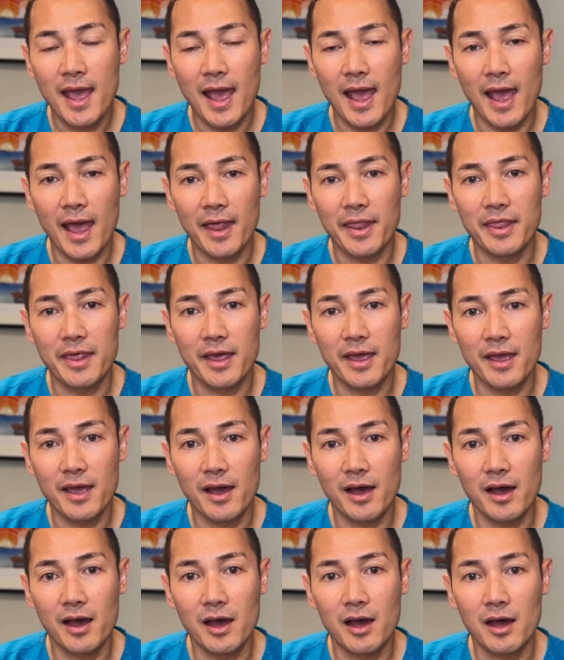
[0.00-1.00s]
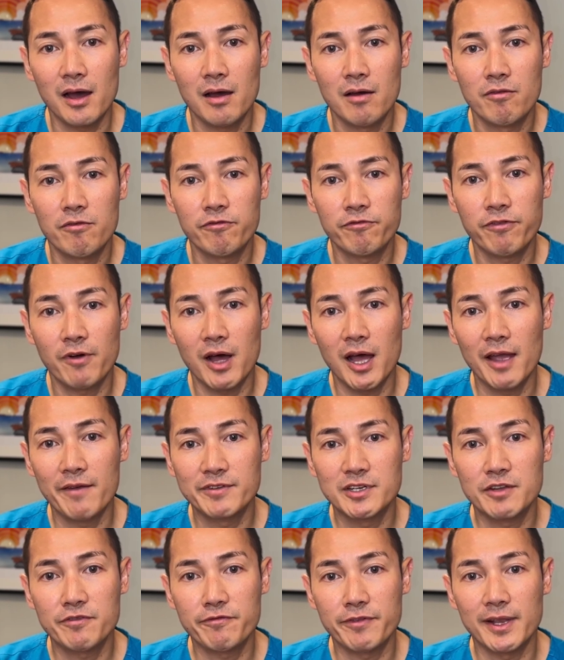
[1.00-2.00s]
and there are 5
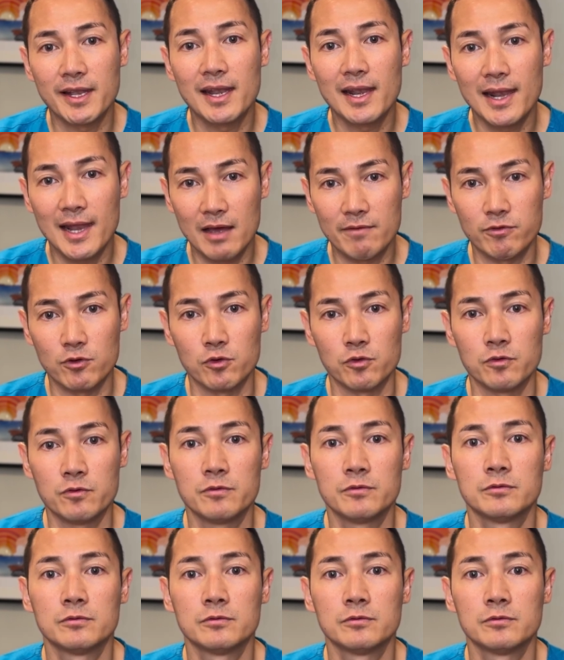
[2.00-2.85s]
different levels.